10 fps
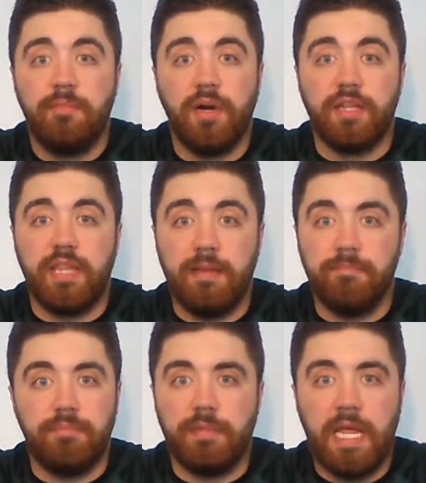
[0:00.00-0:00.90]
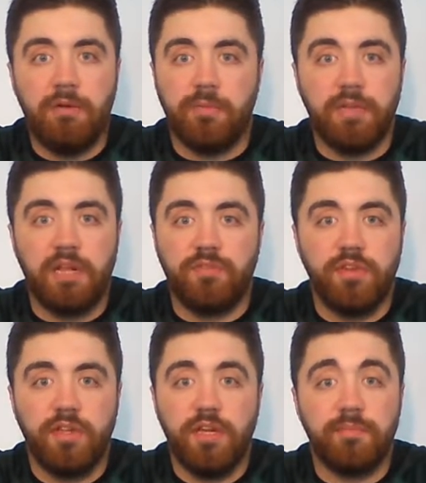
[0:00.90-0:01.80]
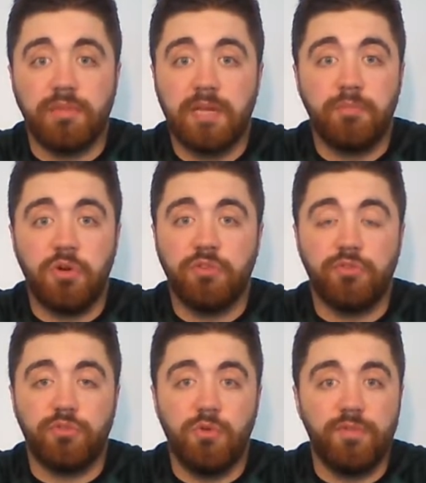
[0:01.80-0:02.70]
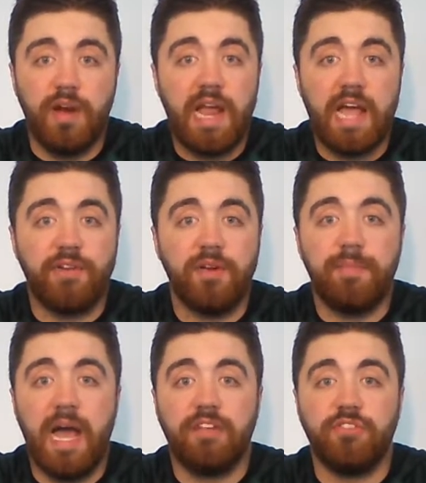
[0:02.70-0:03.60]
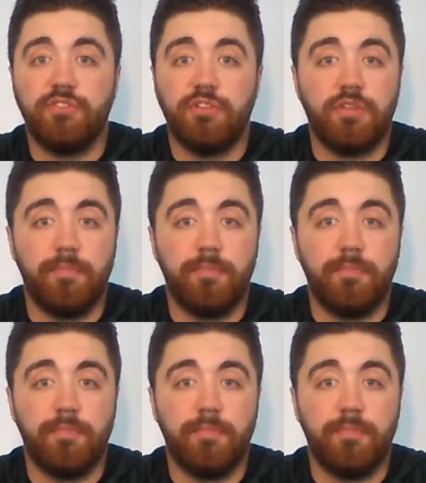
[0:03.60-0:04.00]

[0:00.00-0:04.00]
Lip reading: but they were playing really good. Blake Bortles was throwing very accurate passes, looked